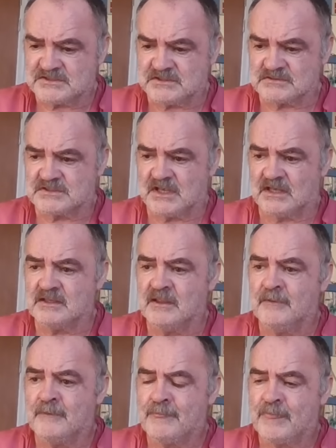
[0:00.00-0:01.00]
I should
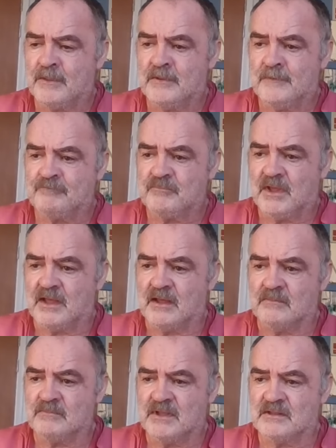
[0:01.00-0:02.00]
say.
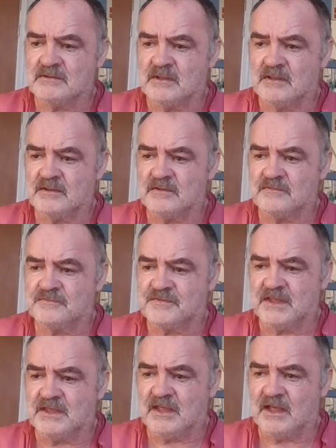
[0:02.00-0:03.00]

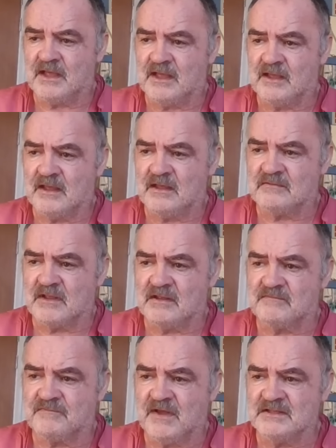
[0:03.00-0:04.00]
The
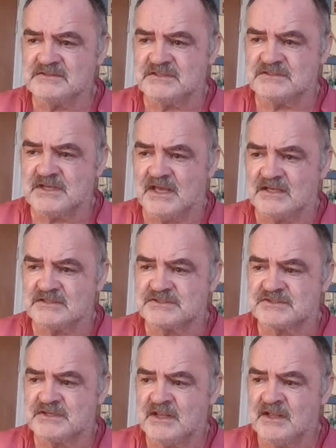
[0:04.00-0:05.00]
advantage
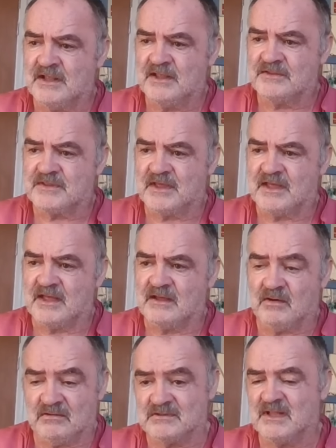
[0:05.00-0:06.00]
is,
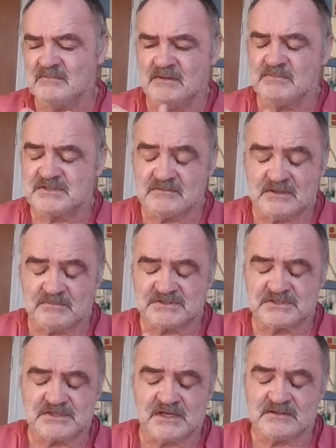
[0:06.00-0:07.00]
or let me
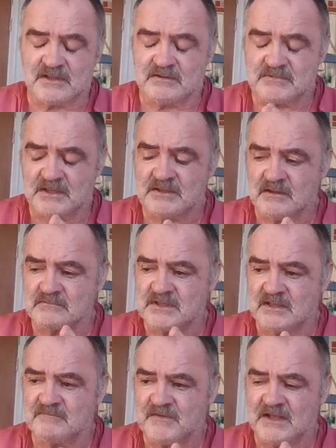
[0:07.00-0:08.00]
just say, you
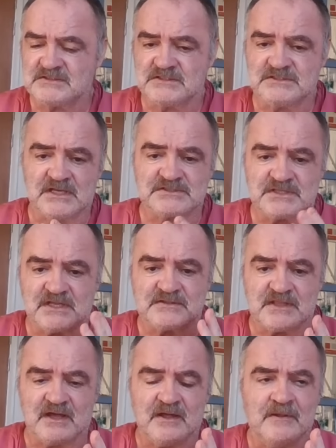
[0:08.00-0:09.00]
know, the advantage is
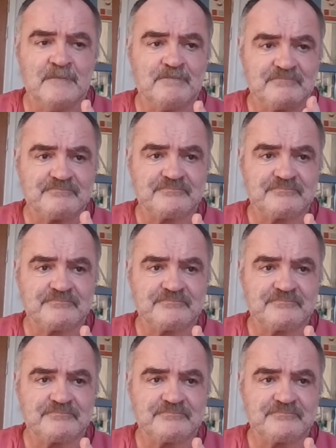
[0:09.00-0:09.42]
that